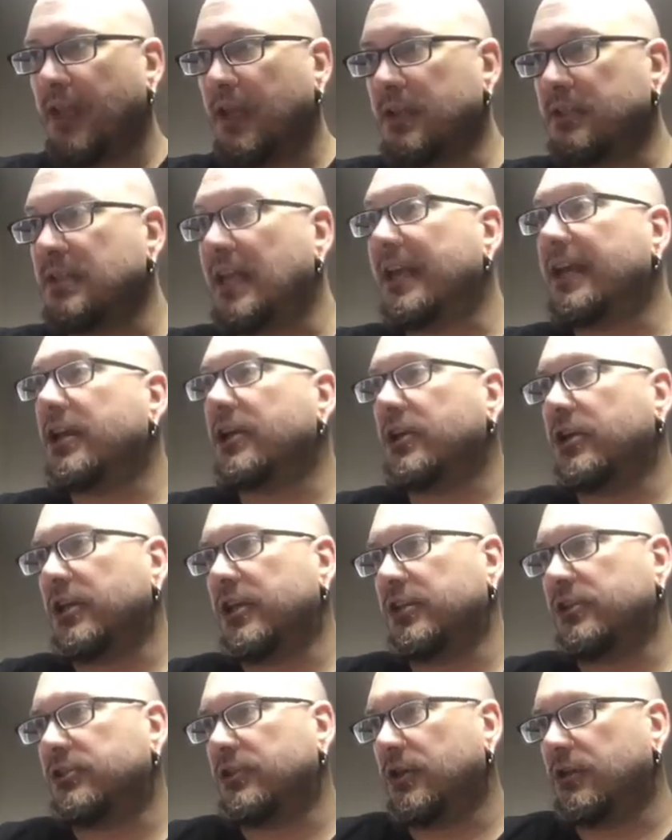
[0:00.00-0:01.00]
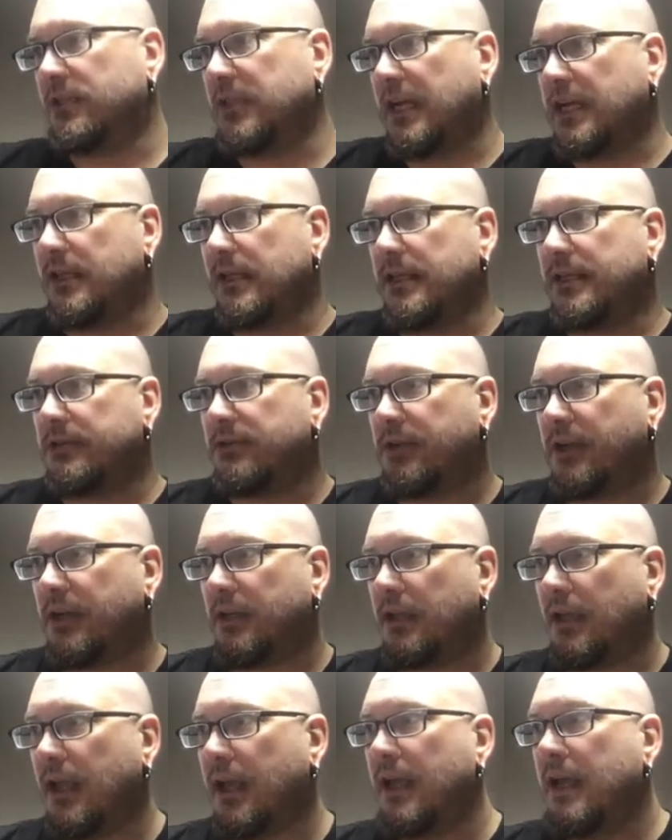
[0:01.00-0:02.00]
It's like a cooking show. Technically, is correct.